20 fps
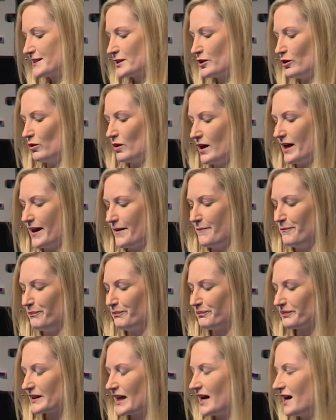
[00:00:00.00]
So I'll
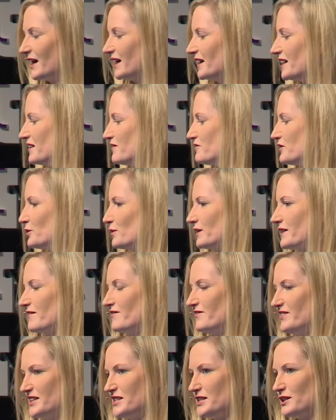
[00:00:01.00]
leave you with a
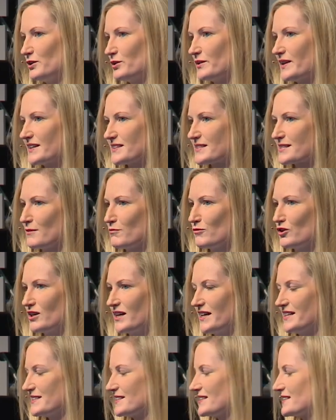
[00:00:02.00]
video that
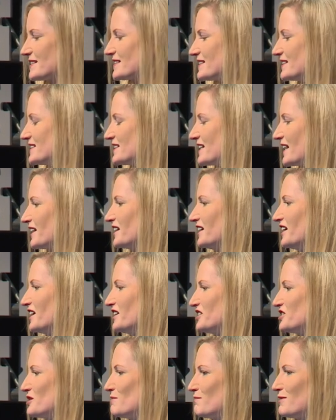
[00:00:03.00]
summarizes the
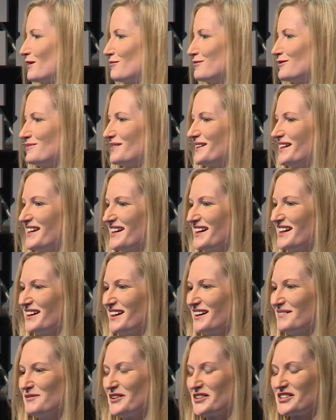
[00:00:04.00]
technology probably in
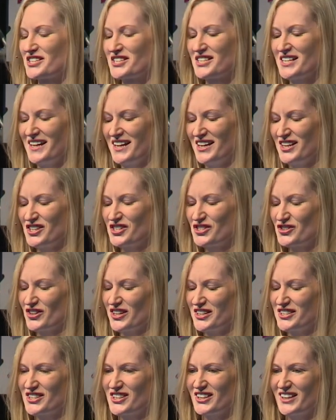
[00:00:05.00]
a much
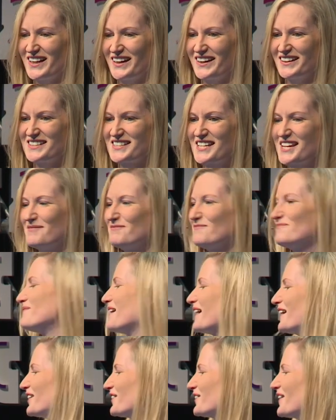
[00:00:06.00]
shorter and
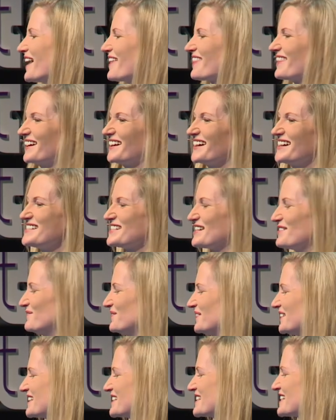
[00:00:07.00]
better way than I did,
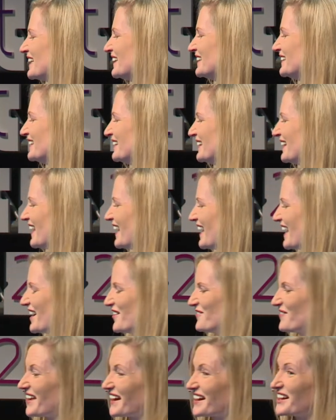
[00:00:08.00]
but
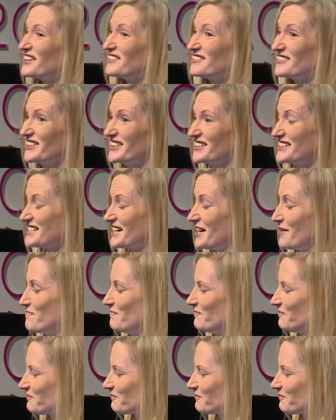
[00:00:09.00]
thank you for your time.